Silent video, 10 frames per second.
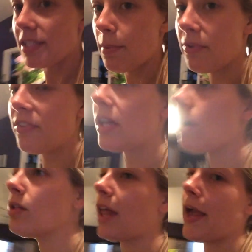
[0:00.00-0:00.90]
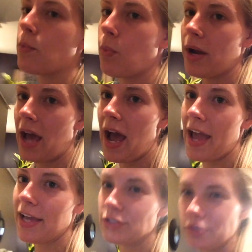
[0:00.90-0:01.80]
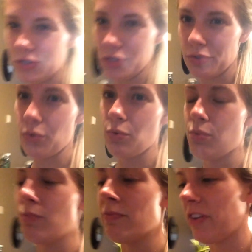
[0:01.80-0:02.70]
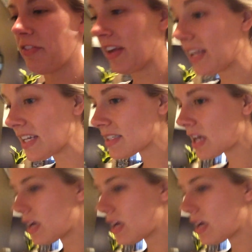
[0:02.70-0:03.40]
type of video, like what I do for fitness.